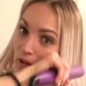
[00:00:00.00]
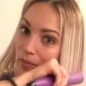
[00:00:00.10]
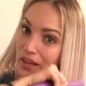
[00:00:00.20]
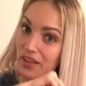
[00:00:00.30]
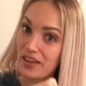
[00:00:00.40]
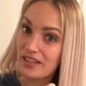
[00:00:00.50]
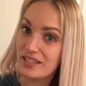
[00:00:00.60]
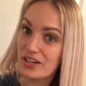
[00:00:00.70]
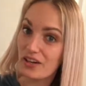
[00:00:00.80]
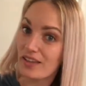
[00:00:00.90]
big things
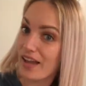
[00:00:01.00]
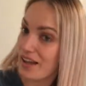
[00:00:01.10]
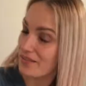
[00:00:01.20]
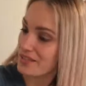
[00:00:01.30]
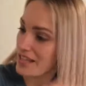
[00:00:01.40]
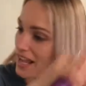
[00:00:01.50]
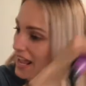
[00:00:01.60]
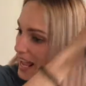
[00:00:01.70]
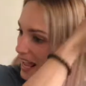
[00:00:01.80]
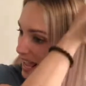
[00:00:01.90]
in our lives.
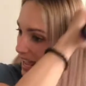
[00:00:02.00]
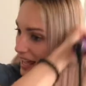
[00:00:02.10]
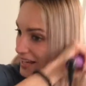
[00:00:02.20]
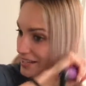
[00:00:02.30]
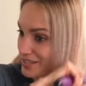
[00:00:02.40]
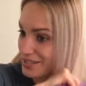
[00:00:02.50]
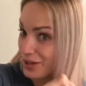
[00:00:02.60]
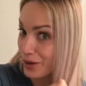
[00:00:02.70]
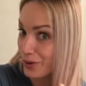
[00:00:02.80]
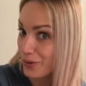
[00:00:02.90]
And
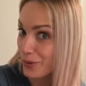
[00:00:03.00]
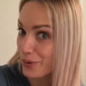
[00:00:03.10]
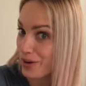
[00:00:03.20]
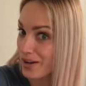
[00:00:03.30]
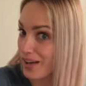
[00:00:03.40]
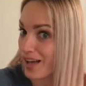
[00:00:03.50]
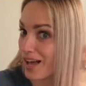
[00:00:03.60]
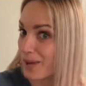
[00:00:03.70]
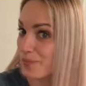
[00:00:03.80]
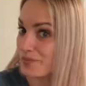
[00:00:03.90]
so
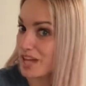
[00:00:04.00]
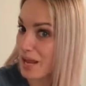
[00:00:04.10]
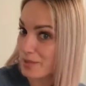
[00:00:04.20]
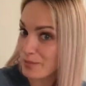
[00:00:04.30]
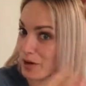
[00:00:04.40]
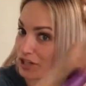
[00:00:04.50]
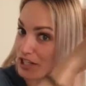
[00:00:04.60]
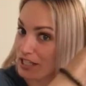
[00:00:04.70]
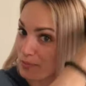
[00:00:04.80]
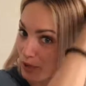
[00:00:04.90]
time is
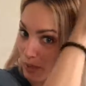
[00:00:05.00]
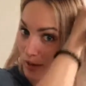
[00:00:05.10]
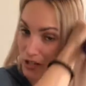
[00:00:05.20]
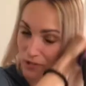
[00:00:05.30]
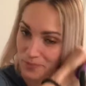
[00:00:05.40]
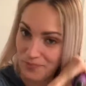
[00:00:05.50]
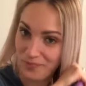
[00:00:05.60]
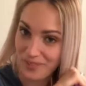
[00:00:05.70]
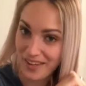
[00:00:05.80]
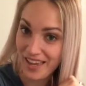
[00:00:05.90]
precious, pretty much.
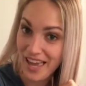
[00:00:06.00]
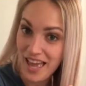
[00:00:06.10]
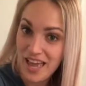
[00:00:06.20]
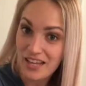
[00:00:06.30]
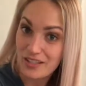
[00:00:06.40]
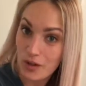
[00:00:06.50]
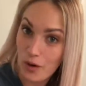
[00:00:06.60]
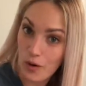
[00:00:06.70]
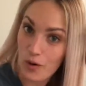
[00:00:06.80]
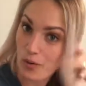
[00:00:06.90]

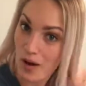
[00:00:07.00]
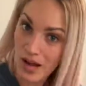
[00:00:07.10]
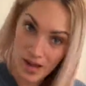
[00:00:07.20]
So